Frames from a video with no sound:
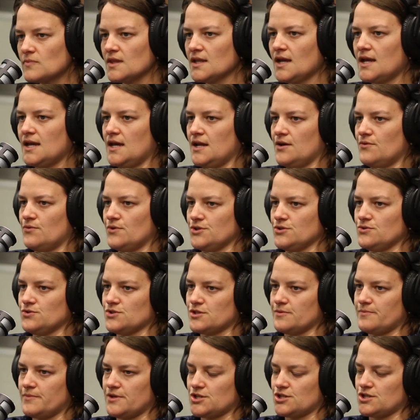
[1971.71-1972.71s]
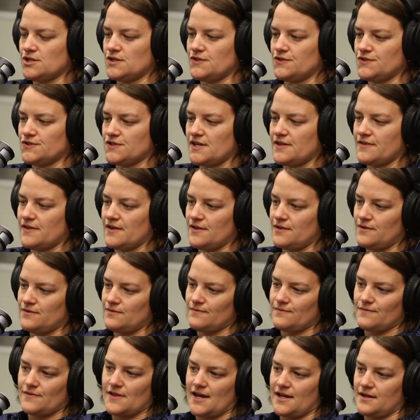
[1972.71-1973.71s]
and reduce emissions? And then
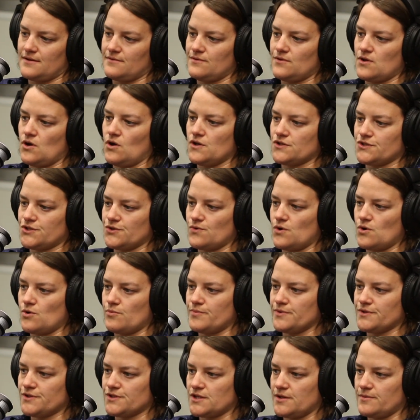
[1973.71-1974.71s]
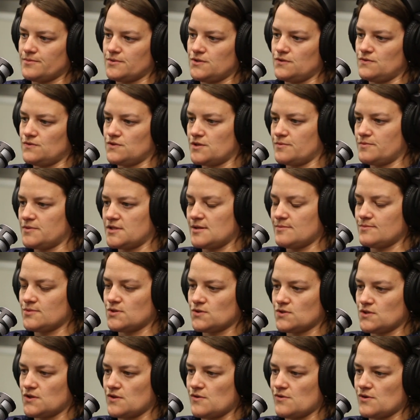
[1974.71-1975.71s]
that also opens up to sometimes
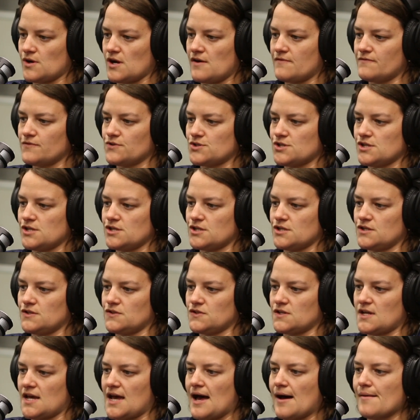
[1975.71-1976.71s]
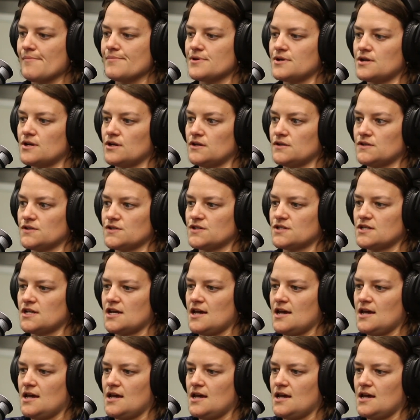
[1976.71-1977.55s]
those other conversations that happen as